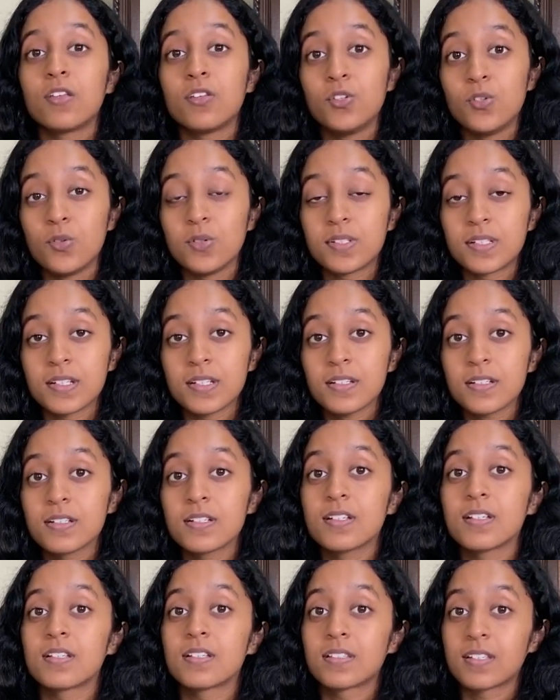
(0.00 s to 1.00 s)
user,
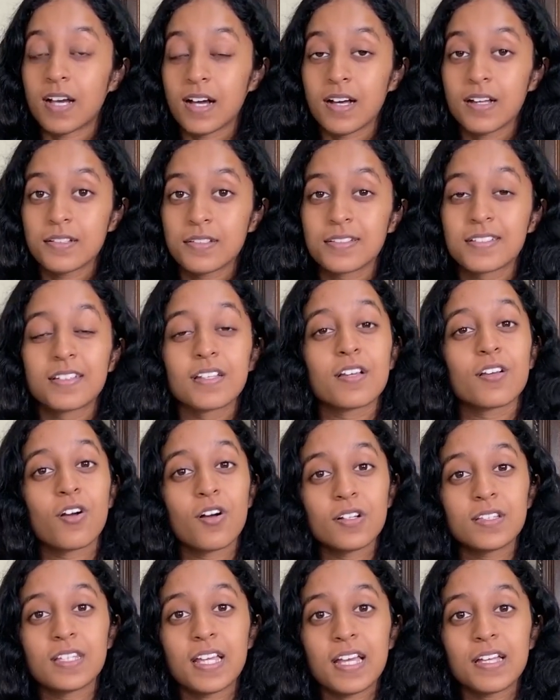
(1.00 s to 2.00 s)
task,
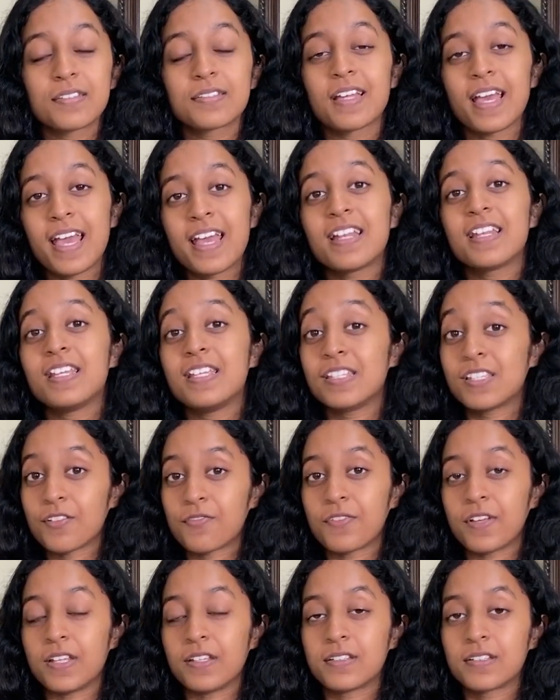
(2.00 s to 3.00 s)
context, and
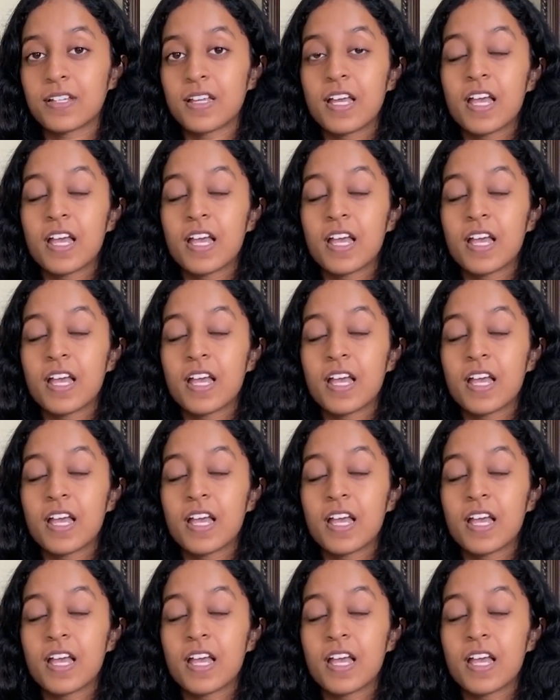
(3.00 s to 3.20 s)
interface.